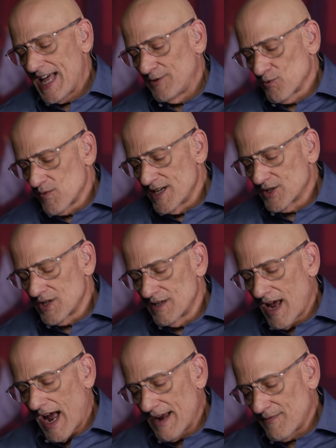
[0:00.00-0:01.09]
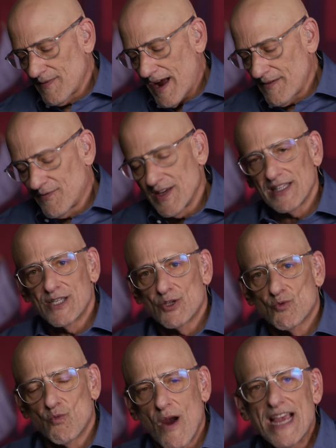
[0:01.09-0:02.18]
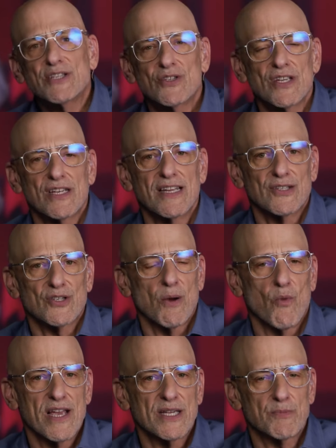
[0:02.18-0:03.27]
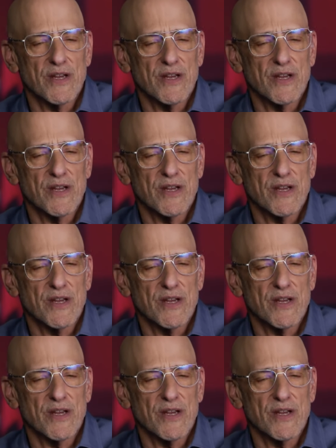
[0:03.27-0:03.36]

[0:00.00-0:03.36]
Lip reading: And the reason I feel he's wasted in some ways,